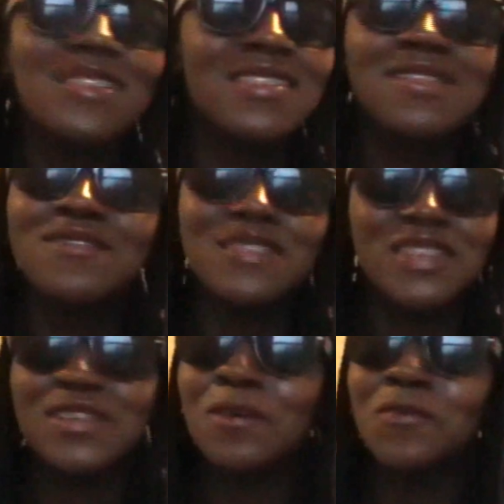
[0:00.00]
It was
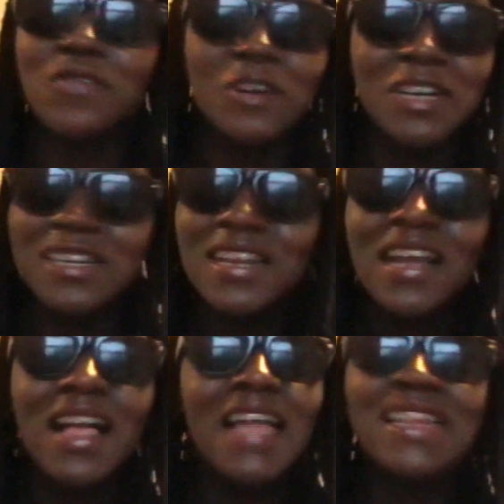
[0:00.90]
so fun.
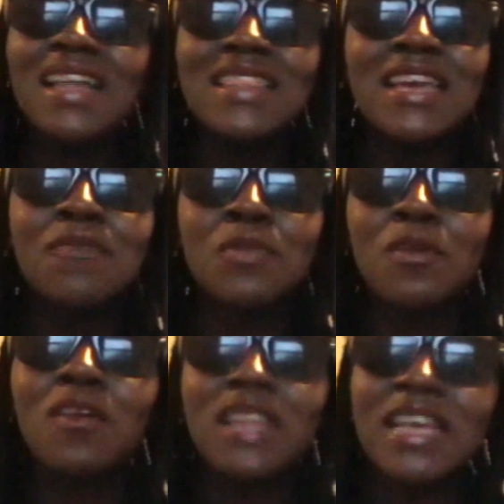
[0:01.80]
And at the end, we were
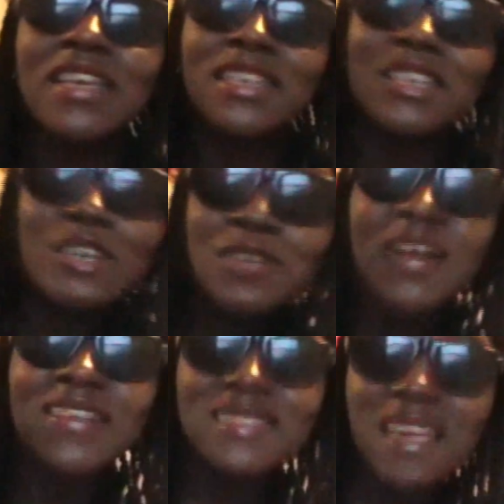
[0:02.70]
all like,
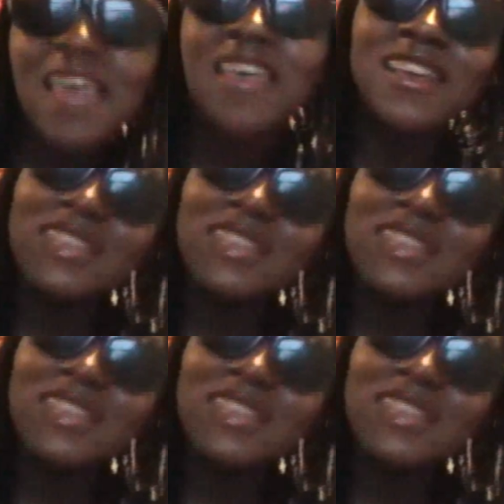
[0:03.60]
USA,